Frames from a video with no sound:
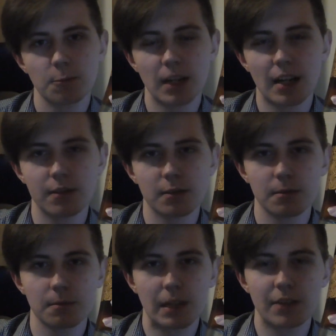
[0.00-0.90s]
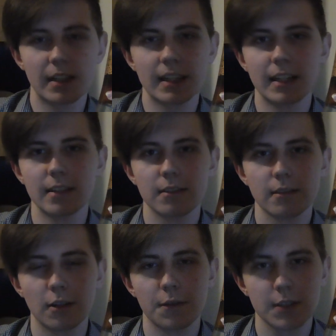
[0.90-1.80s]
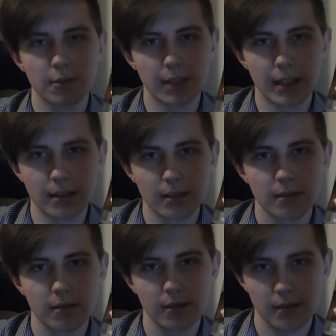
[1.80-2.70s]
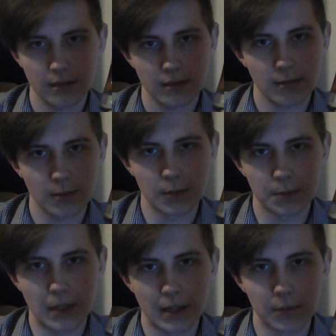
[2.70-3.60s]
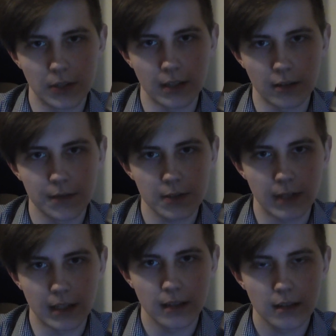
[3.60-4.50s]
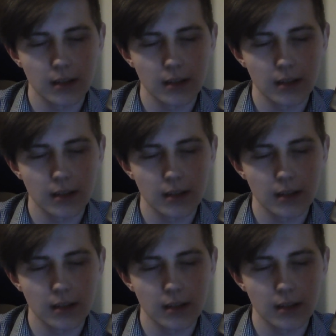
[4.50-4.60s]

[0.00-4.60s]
We have an aid off screen, which is why I'm looking off screen.